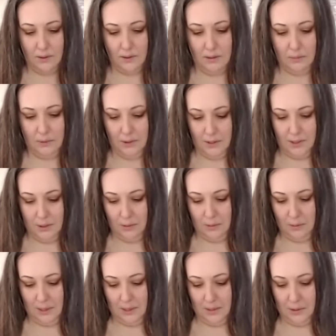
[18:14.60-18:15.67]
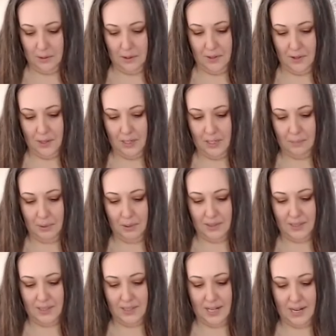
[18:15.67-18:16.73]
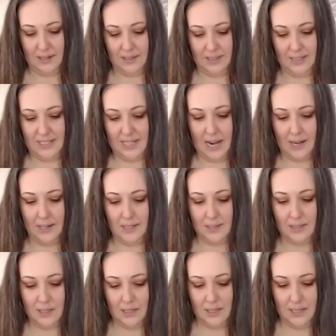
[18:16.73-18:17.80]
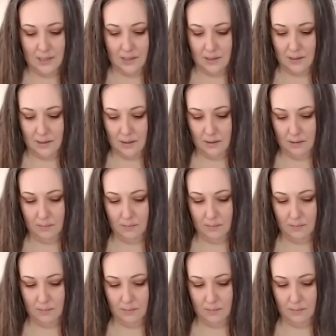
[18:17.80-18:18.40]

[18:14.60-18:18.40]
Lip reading: And we want to do 30% dandelion.